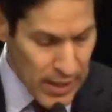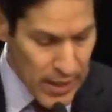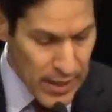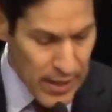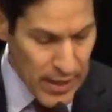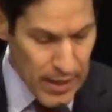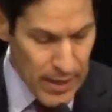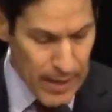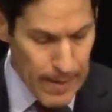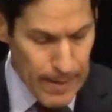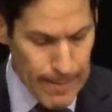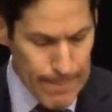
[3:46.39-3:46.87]

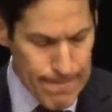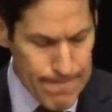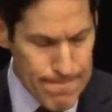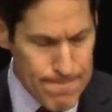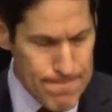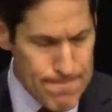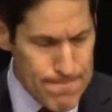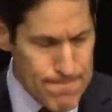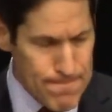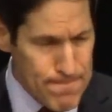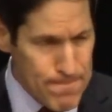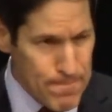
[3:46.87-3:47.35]
uh,
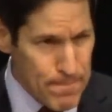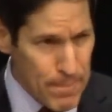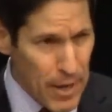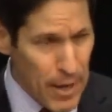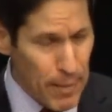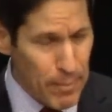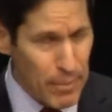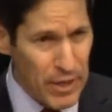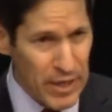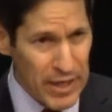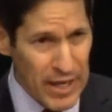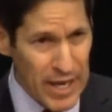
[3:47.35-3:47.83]

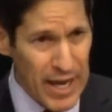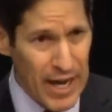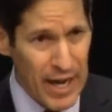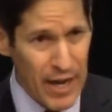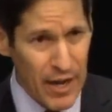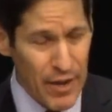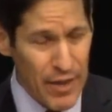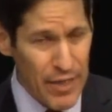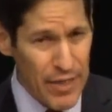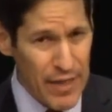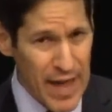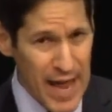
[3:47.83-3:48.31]
public
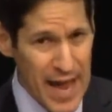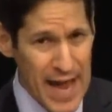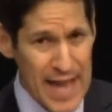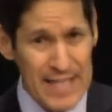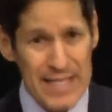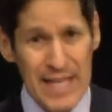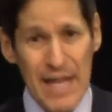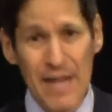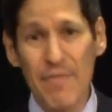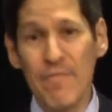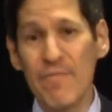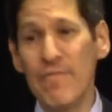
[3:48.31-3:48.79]
health as
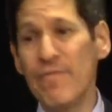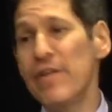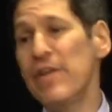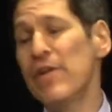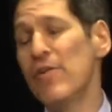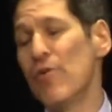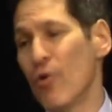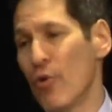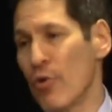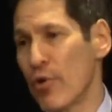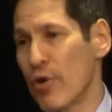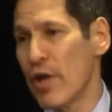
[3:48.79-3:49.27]
a
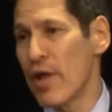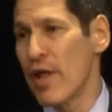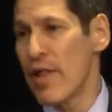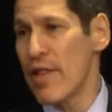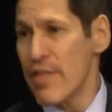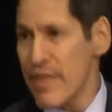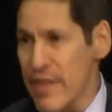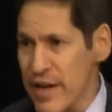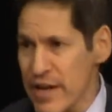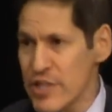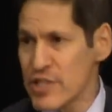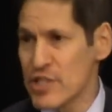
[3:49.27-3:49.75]
field
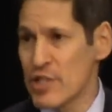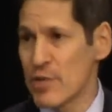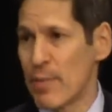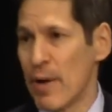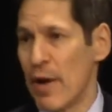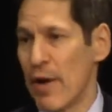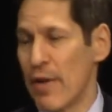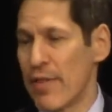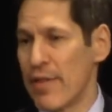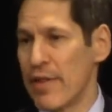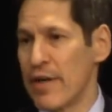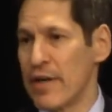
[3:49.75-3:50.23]
thinks
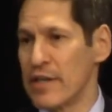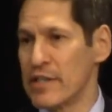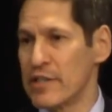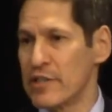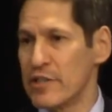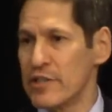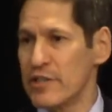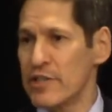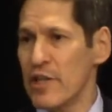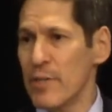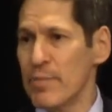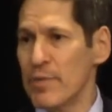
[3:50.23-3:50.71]
about things,
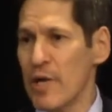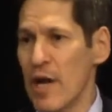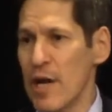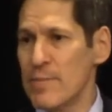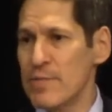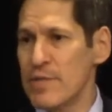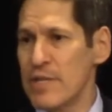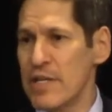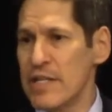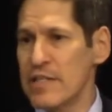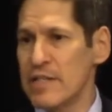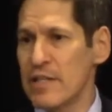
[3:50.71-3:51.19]
because
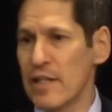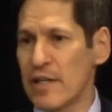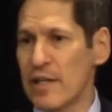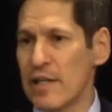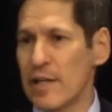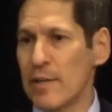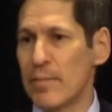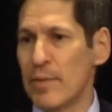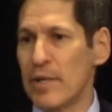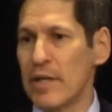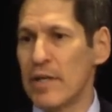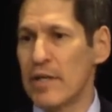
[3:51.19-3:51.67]
sometimes it is a
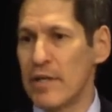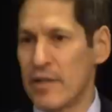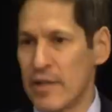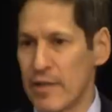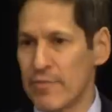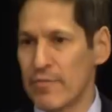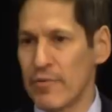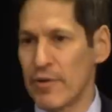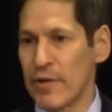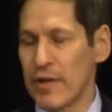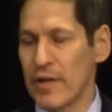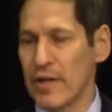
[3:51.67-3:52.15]
little bit
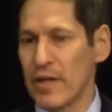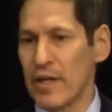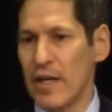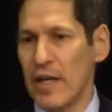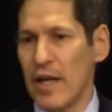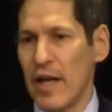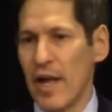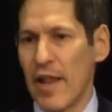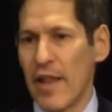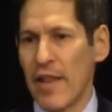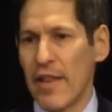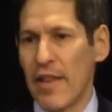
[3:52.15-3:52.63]
different
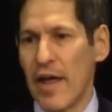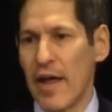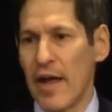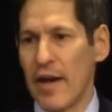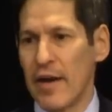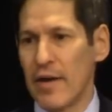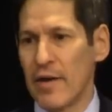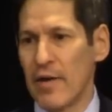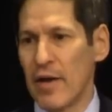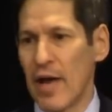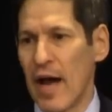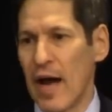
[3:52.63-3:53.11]

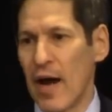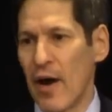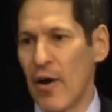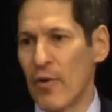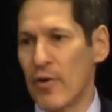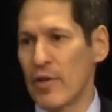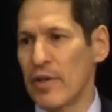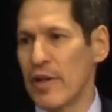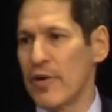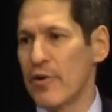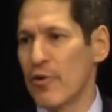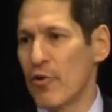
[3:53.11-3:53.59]
than how
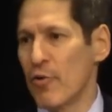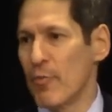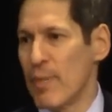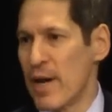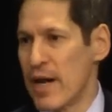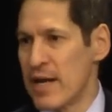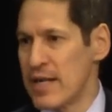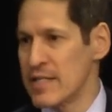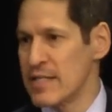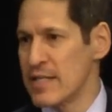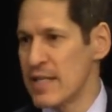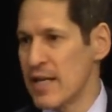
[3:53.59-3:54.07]
clinical
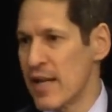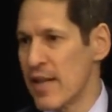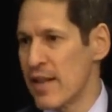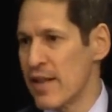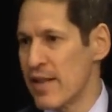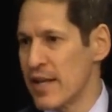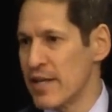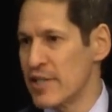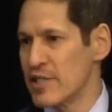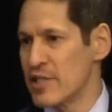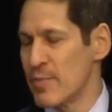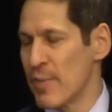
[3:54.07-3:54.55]
medicine
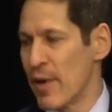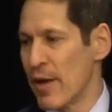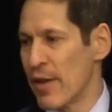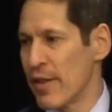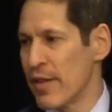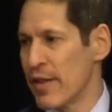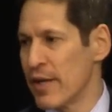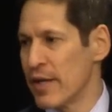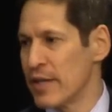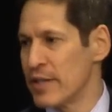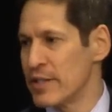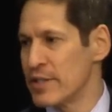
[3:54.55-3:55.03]
thinks about
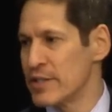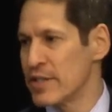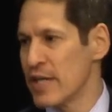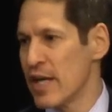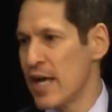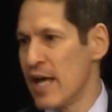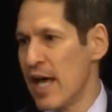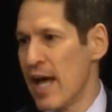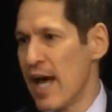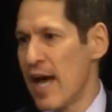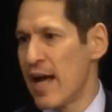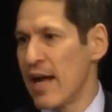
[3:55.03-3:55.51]
things.
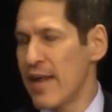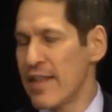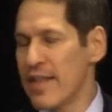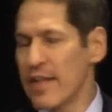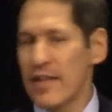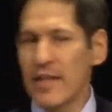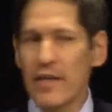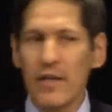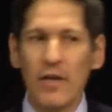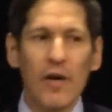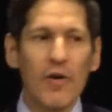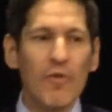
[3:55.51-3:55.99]
I think
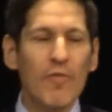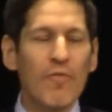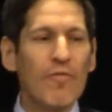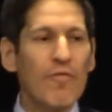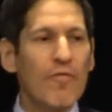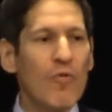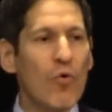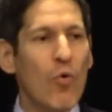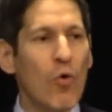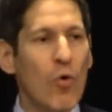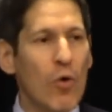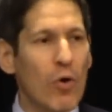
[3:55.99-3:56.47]
there are
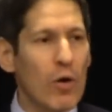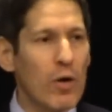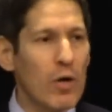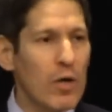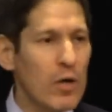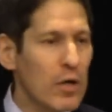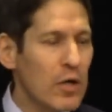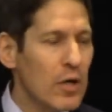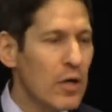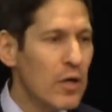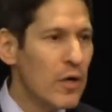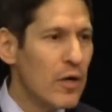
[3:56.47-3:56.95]
four
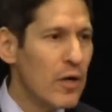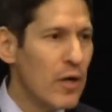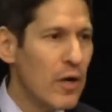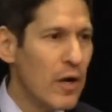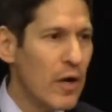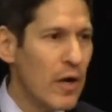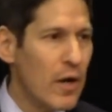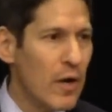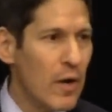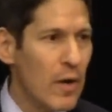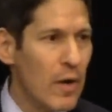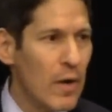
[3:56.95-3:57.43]

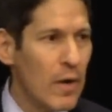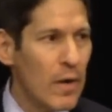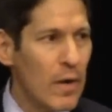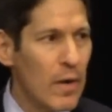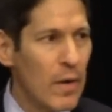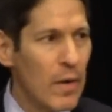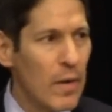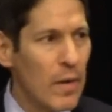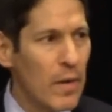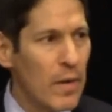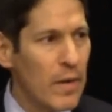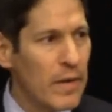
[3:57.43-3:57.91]

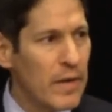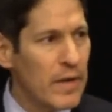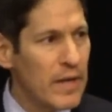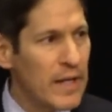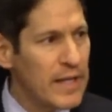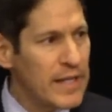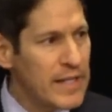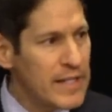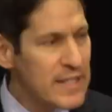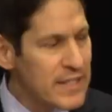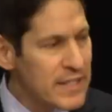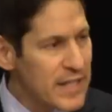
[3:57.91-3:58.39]

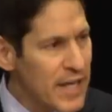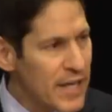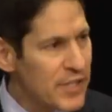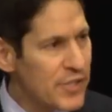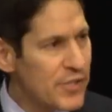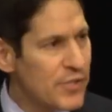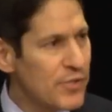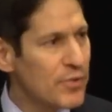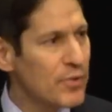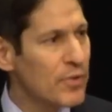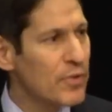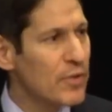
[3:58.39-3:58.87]

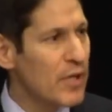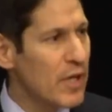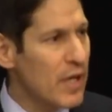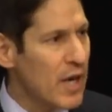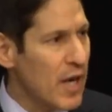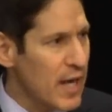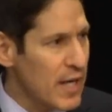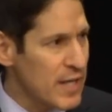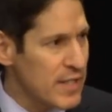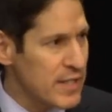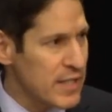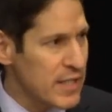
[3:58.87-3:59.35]
essential
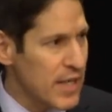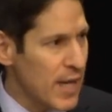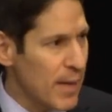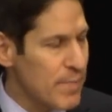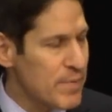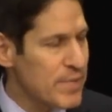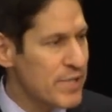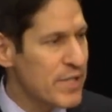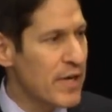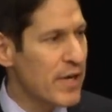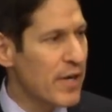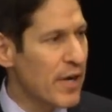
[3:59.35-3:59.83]

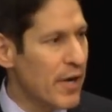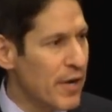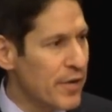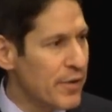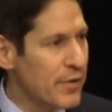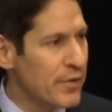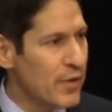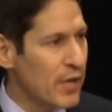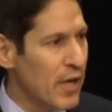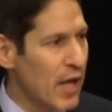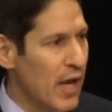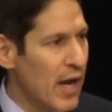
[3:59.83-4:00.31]
concepts that
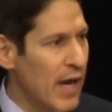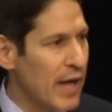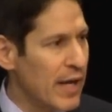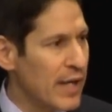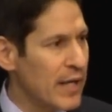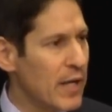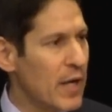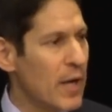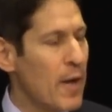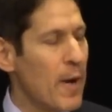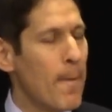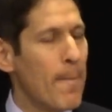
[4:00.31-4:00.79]
underlie
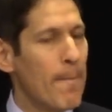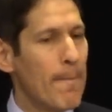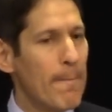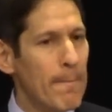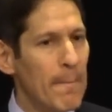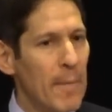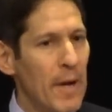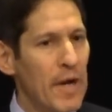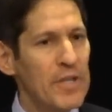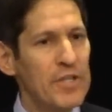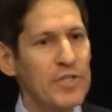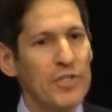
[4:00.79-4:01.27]

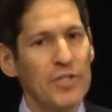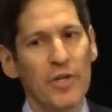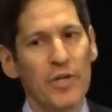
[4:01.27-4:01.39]
much